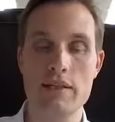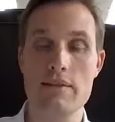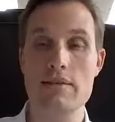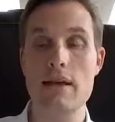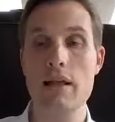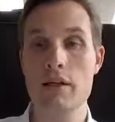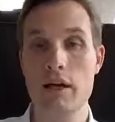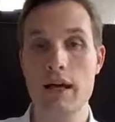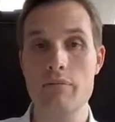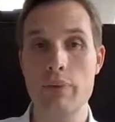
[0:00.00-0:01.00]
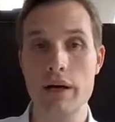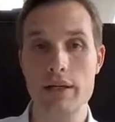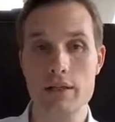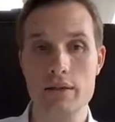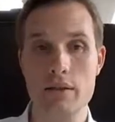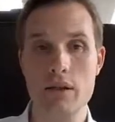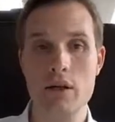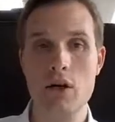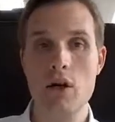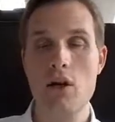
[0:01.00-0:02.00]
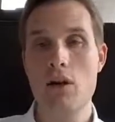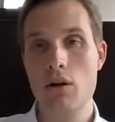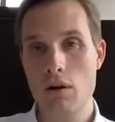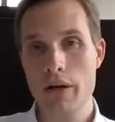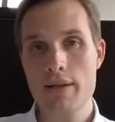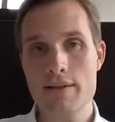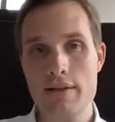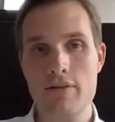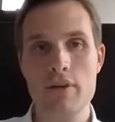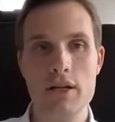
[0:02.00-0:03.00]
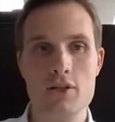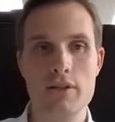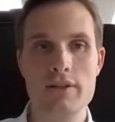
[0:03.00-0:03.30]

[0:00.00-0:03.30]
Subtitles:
seller and buyer. Lawyers have a natural